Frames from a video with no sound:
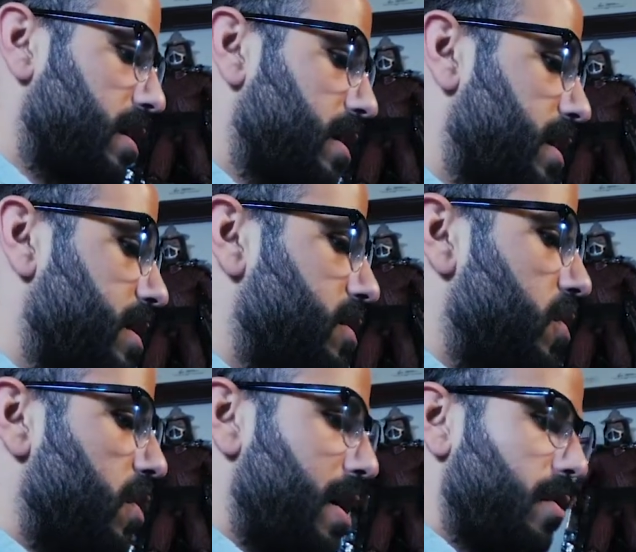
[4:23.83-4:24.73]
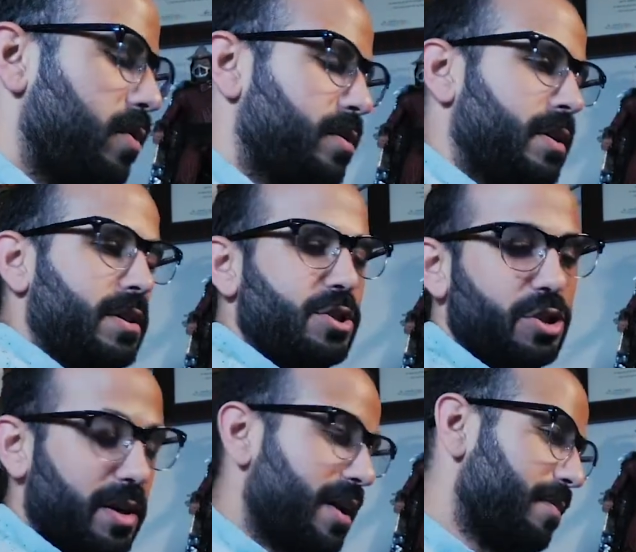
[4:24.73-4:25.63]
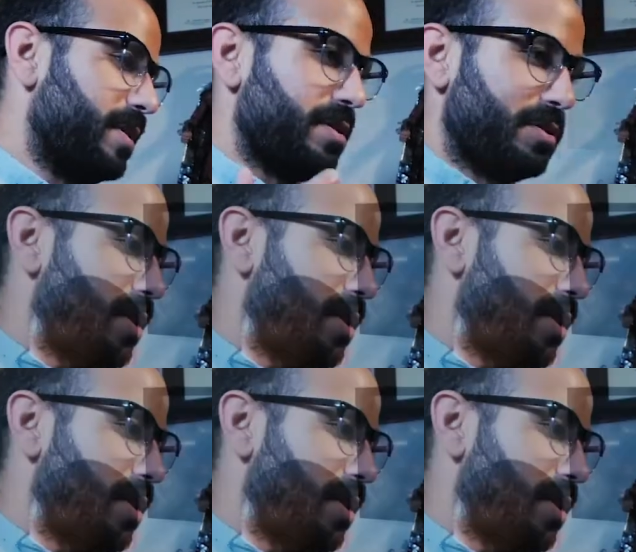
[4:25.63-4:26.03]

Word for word: I know I shouldn't have been